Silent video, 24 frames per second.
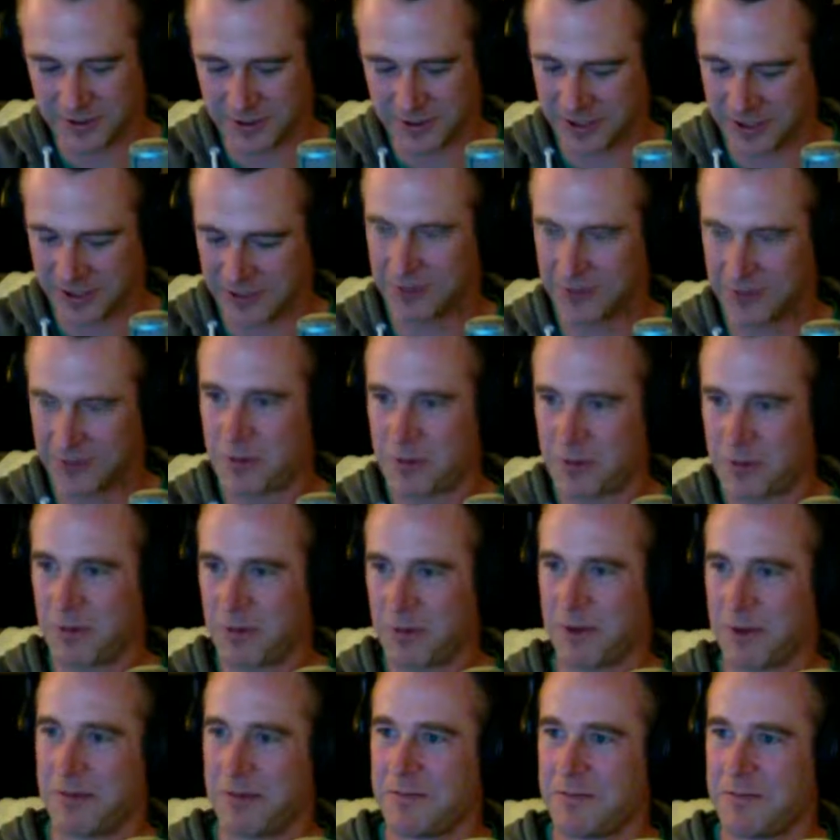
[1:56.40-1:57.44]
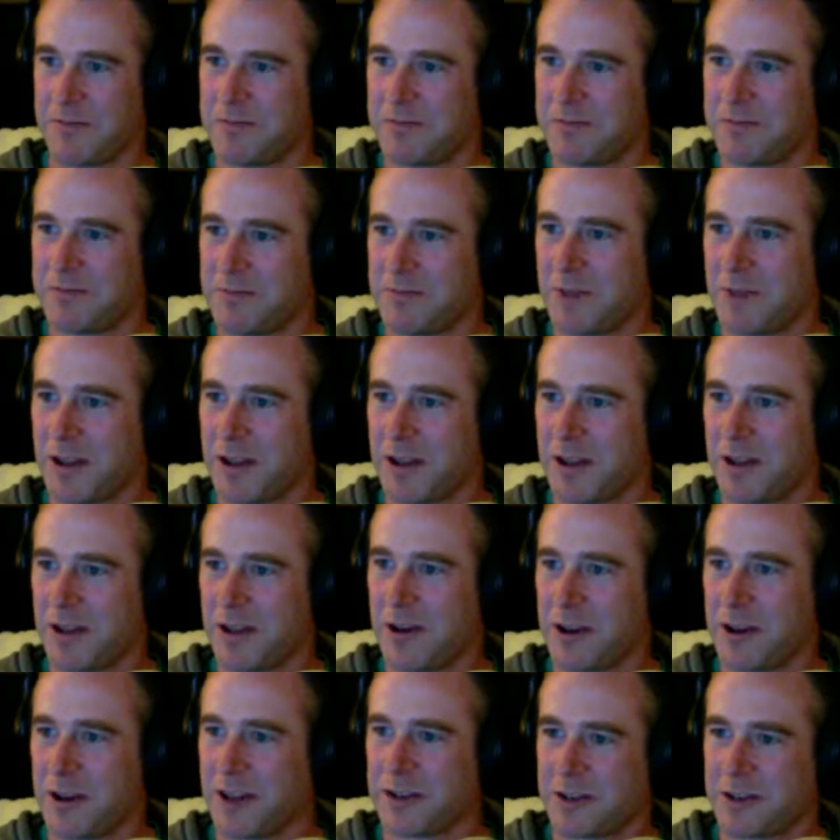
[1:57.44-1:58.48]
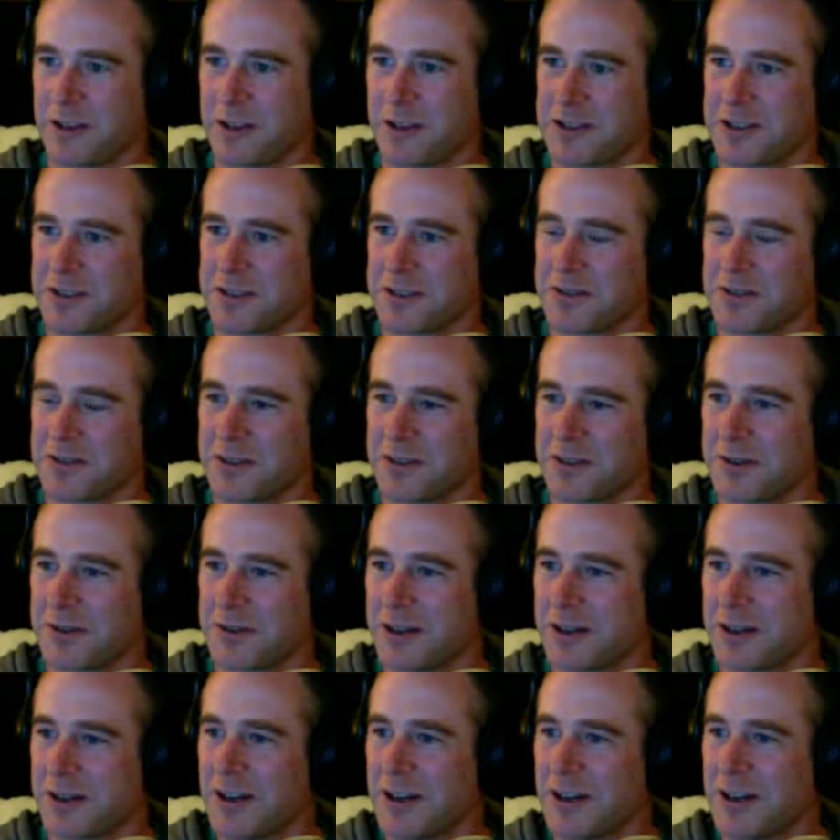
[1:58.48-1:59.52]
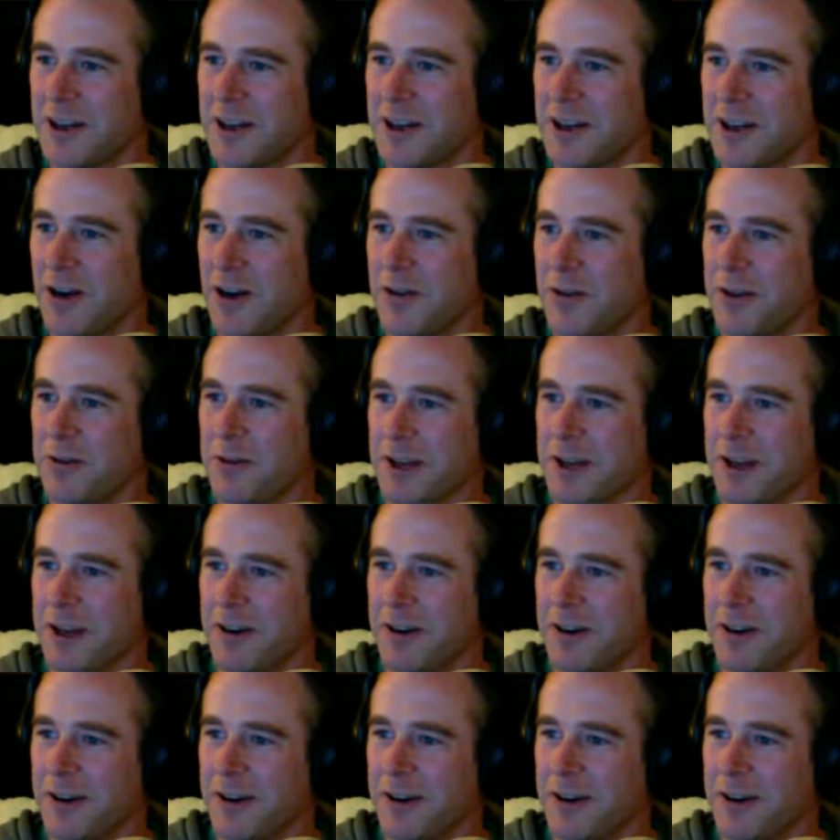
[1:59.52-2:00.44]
I don't remember my login credentials for Twitter. Oh, there we go.